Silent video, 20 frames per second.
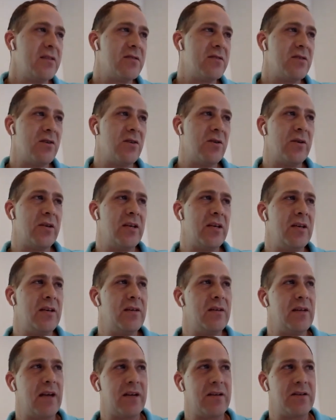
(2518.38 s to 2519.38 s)
So
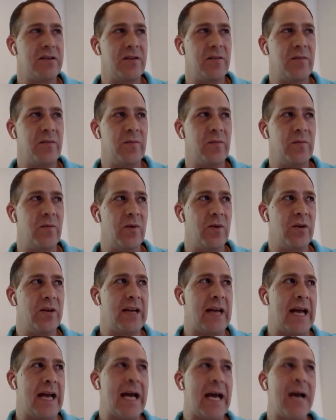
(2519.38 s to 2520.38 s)
he actually wrote
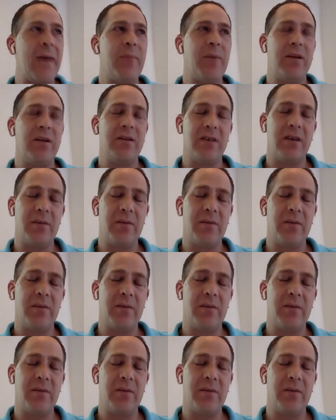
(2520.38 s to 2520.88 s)
an app